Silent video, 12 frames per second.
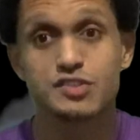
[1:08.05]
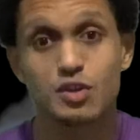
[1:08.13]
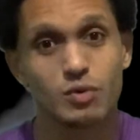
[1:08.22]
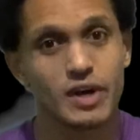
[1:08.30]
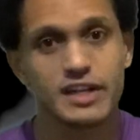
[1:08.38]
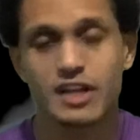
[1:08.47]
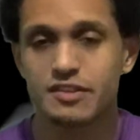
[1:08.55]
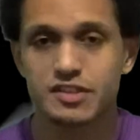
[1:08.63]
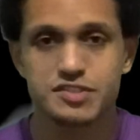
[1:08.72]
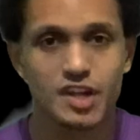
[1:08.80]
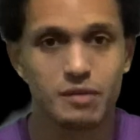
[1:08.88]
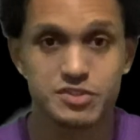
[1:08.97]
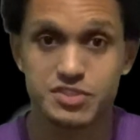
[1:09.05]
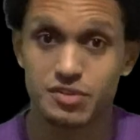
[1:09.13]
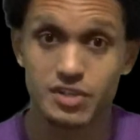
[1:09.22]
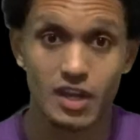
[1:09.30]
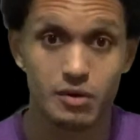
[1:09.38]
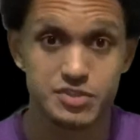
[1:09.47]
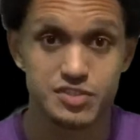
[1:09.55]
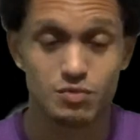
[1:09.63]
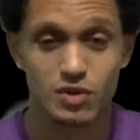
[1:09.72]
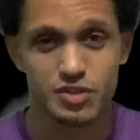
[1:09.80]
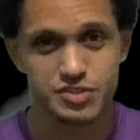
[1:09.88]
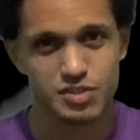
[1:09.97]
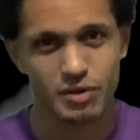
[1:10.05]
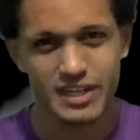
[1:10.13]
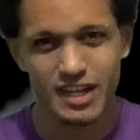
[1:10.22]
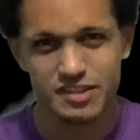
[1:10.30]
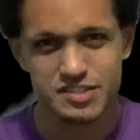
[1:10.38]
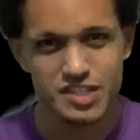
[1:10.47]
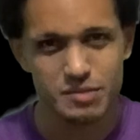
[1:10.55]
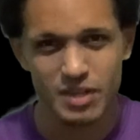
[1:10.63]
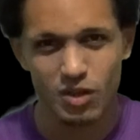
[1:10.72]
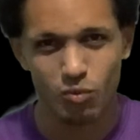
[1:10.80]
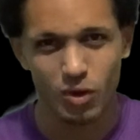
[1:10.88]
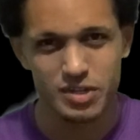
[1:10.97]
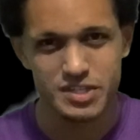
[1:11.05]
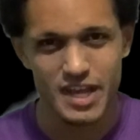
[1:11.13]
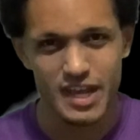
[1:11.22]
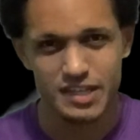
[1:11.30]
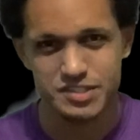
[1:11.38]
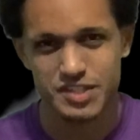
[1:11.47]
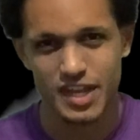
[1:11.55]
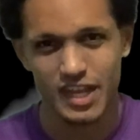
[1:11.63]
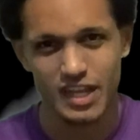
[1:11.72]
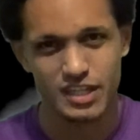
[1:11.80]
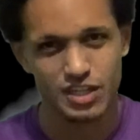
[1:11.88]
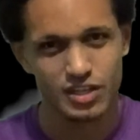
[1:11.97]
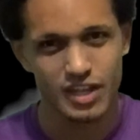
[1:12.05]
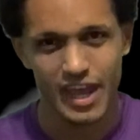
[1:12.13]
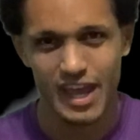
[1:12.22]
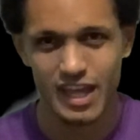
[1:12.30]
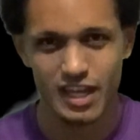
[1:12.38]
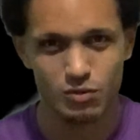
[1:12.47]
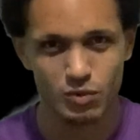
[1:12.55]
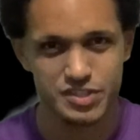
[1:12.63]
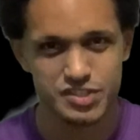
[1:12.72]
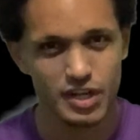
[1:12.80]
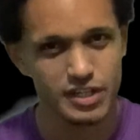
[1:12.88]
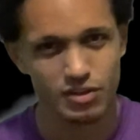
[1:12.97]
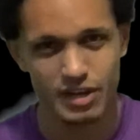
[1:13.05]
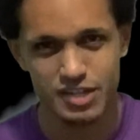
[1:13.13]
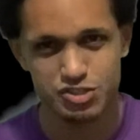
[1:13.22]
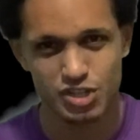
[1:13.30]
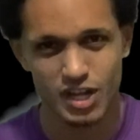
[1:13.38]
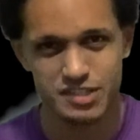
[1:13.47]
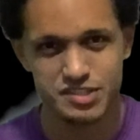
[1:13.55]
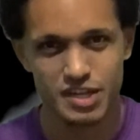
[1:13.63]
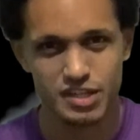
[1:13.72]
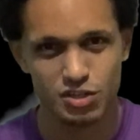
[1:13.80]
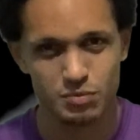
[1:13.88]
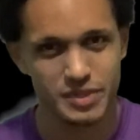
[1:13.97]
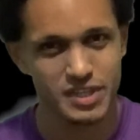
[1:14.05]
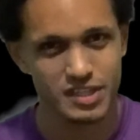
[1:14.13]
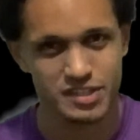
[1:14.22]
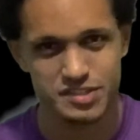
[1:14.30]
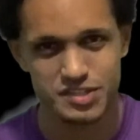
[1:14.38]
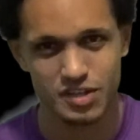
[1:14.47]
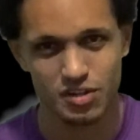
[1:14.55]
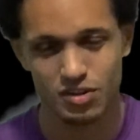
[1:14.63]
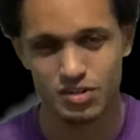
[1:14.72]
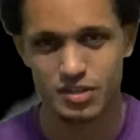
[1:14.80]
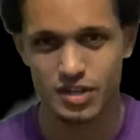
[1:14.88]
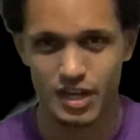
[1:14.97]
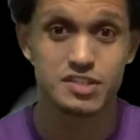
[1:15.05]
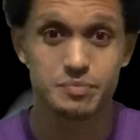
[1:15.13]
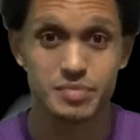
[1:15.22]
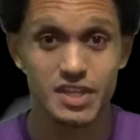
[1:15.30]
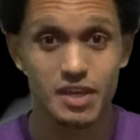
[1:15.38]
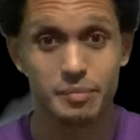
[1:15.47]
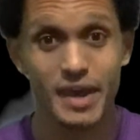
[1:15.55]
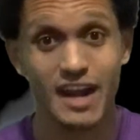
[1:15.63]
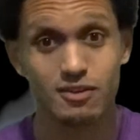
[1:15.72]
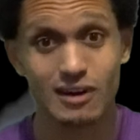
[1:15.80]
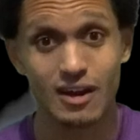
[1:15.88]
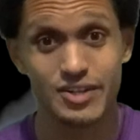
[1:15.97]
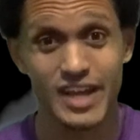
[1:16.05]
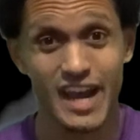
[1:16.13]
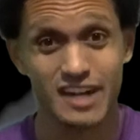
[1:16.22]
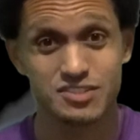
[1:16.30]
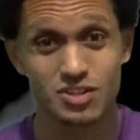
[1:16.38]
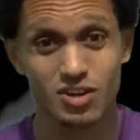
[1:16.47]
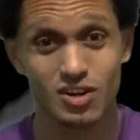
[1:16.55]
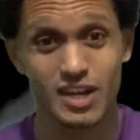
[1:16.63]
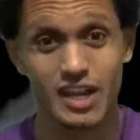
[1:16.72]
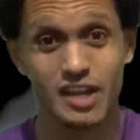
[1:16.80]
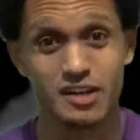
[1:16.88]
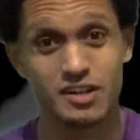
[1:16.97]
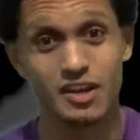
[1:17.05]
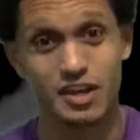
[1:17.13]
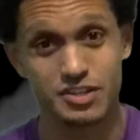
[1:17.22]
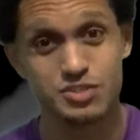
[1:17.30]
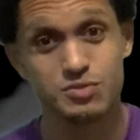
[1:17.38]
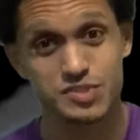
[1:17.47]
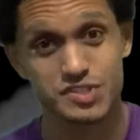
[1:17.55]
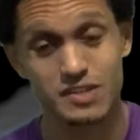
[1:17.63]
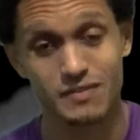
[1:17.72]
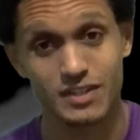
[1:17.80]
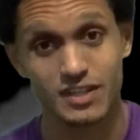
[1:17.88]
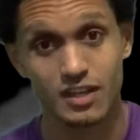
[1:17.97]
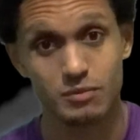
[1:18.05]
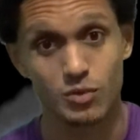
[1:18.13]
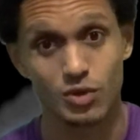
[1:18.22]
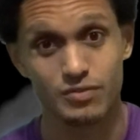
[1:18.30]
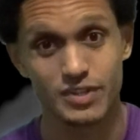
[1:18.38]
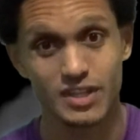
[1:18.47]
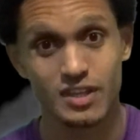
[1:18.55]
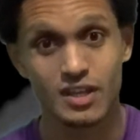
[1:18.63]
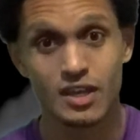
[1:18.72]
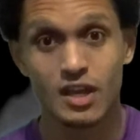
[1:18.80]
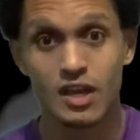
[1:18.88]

So when I got this opportunity, I was thrilled. So I got this email one day saying, hey, we saw your headshots and you're being considered to be a background actor in a new Stephen King movie.